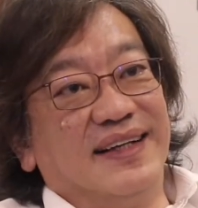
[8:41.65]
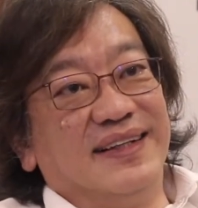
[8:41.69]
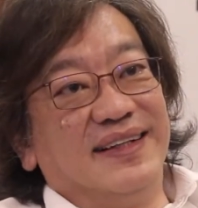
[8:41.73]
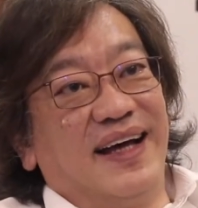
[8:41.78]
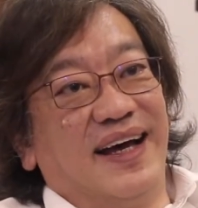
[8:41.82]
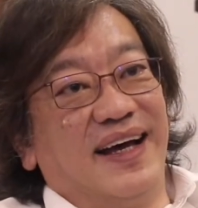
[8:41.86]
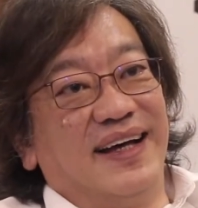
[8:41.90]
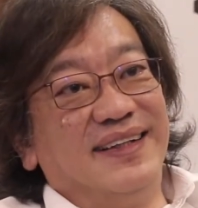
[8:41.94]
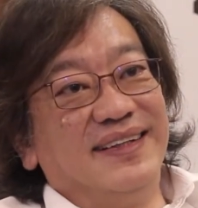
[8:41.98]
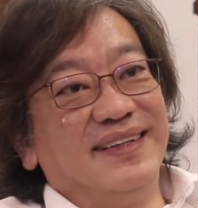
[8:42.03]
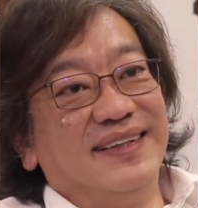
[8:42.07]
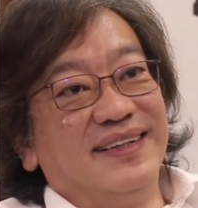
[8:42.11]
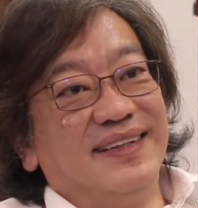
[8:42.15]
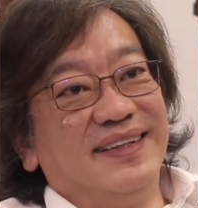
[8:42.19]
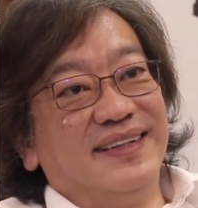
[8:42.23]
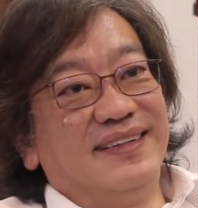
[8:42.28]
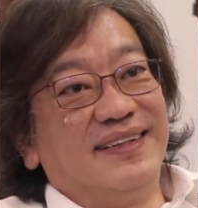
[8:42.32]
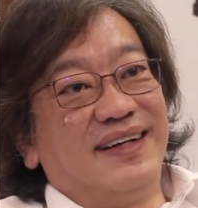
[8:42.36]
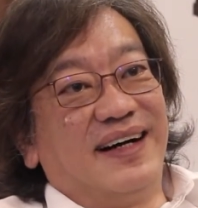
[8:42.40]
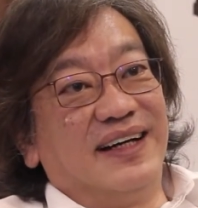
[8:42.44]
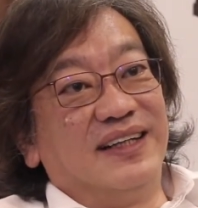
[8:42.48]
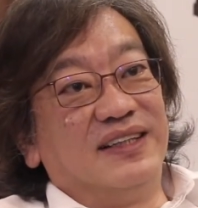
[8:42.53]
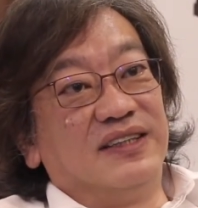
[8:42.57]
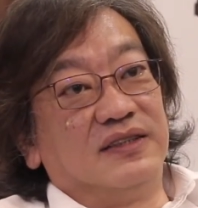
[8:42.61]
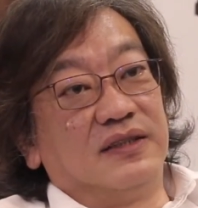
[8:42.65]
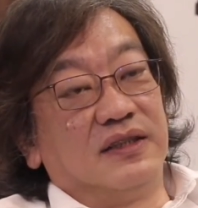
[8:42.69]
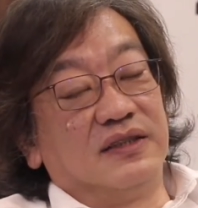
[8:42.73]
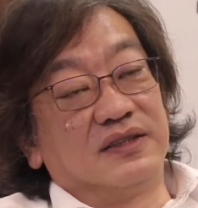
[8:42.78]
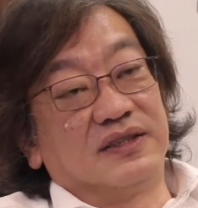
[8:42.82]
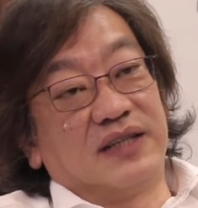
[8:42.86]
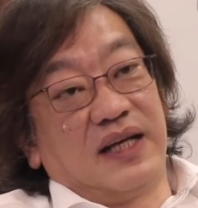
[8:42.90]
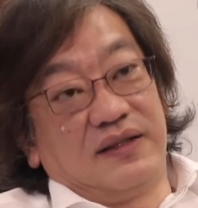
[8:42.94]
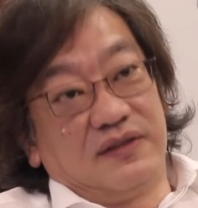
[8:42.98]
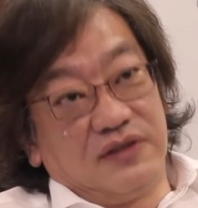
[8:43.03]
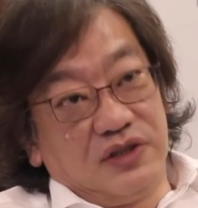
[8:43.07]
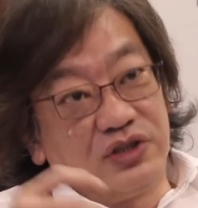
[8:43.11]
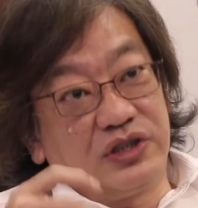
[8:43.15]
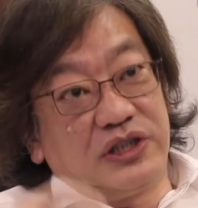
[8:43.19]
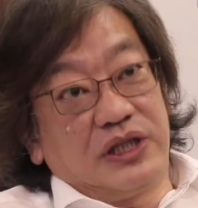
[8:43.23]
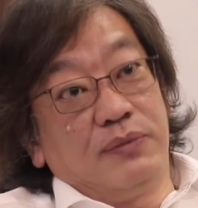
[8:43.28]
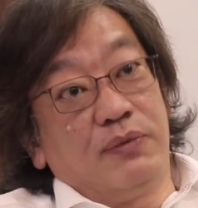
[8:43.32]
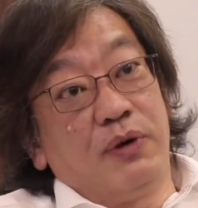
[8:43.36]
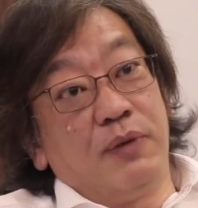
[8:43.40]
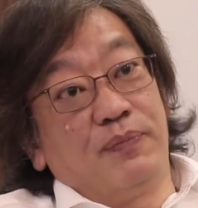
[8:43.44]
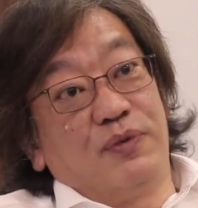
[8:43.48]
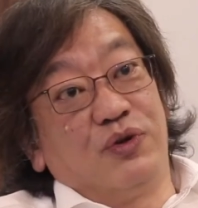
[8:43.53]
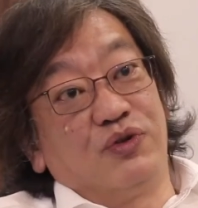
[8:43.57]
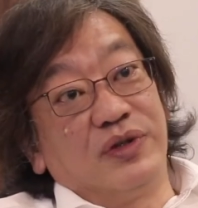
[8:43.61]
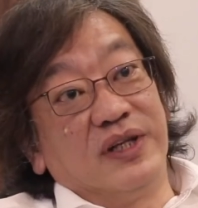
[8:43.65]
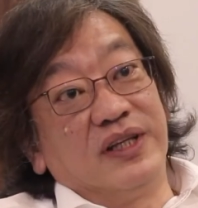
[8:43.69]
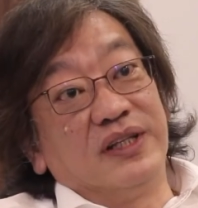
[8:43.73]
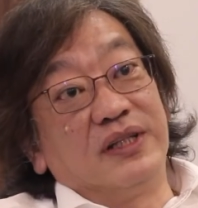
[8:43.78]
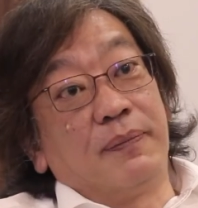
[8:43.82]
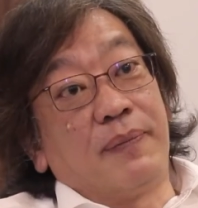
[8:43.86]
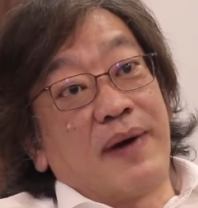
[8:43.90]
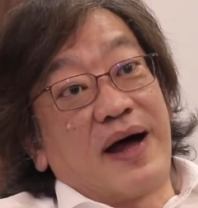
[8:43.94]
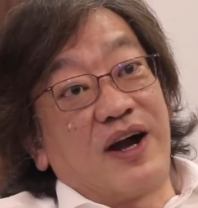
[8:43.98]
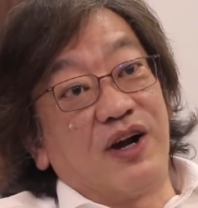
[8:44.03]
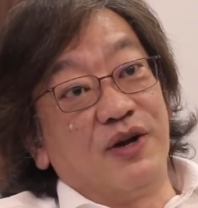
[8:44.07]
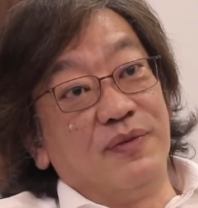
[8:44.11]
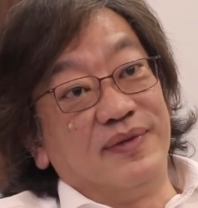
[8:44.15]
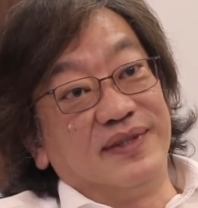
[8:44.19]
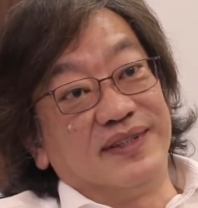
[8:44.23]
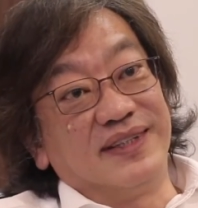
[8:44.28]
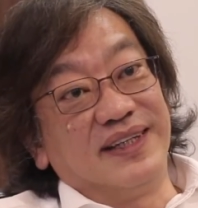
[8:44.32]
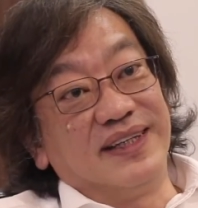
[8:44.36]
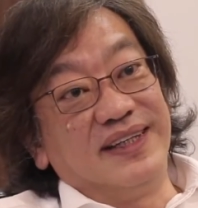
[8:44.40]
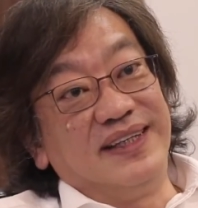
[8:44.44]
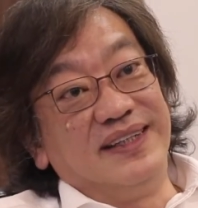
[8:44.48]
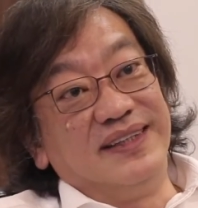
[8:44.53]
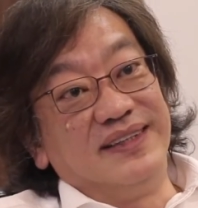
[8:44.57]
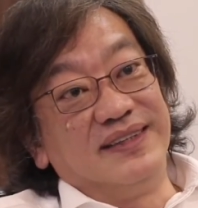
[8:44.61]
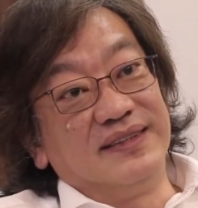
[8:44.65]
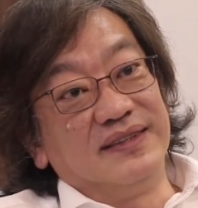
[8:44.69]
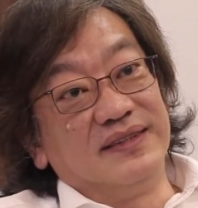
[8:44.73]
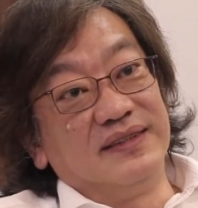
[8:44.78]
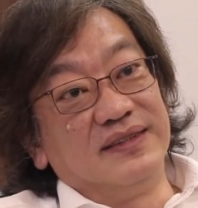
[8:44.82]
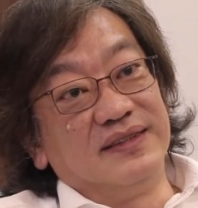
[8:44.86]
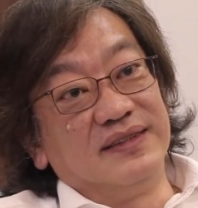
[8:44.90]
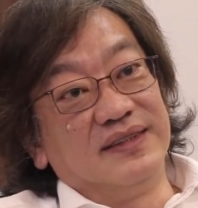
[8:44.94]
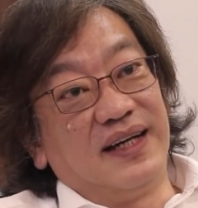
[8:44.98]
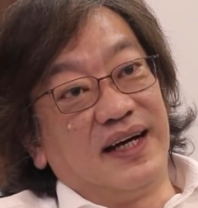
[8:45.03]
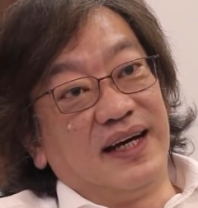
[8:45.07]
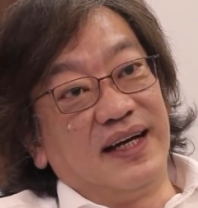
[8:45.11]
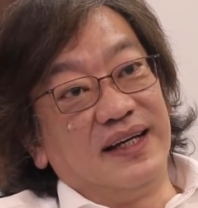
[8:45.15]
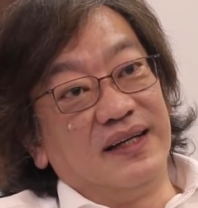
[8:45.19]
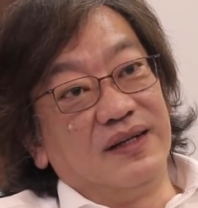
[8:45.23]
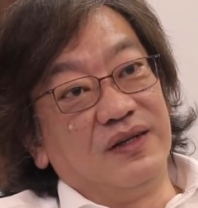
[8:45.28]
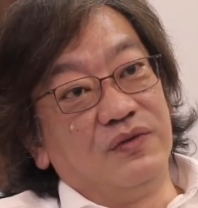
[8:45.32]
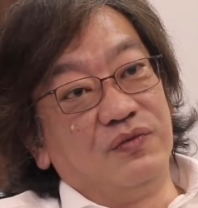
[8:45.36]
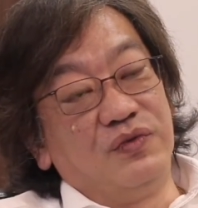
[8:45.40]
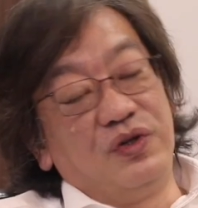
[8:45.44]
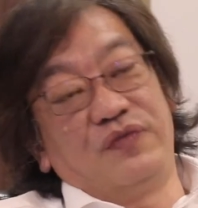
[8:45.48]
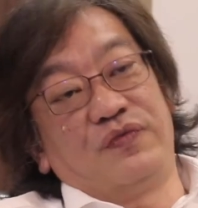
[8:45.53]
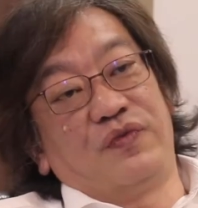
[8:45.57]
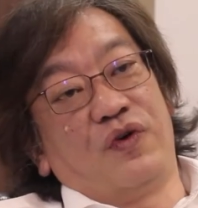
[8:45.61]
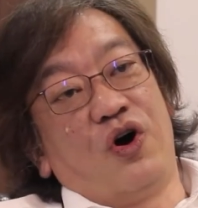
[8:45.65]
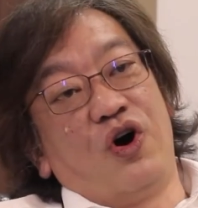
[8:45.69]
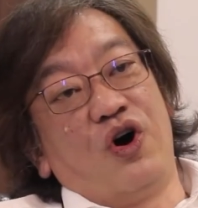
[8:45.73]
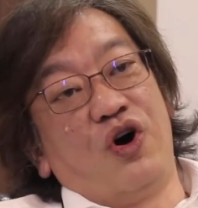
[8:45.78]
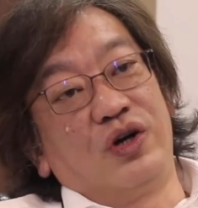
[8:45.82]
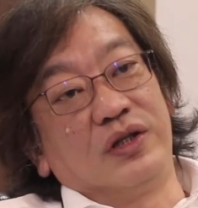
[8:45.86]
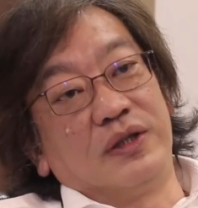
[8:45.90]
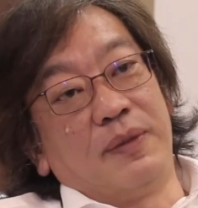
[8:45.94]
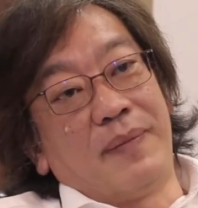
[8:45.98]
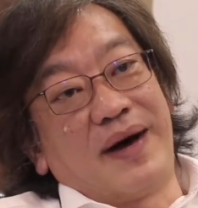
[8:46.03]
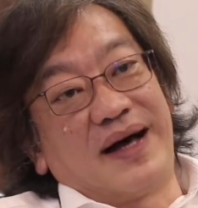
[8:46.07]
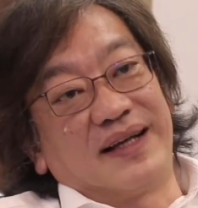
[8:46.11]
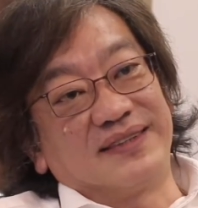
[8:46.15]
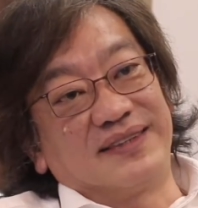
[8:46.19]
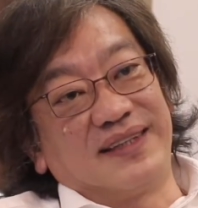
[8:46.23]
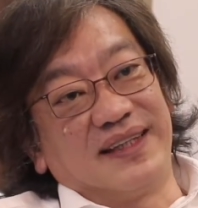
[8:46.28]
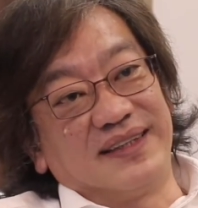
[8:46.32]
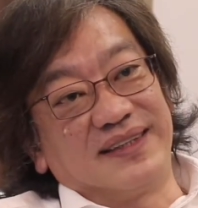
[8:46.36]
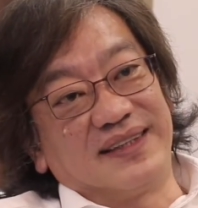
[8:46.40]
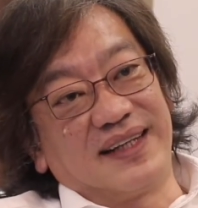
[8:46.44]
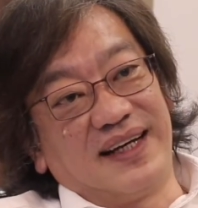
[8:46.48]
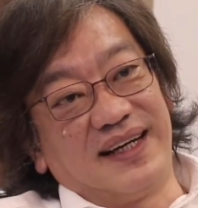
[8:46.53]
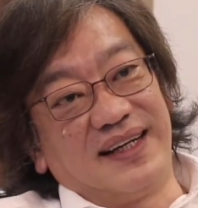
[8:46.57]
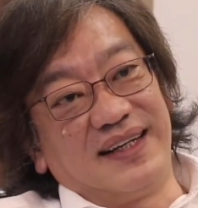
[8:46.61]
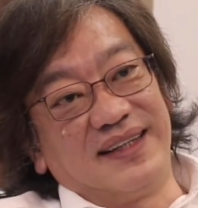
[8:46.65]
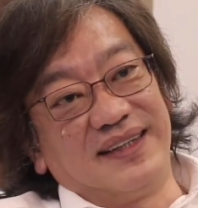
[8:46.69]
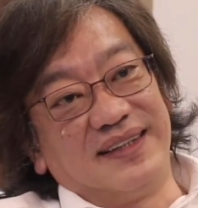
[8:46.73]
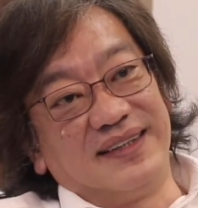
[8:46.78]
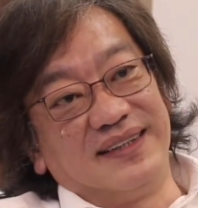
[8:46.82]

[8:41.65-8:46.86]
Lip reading: Then it's just like you keep on building the parameter in, right? With all the mass data.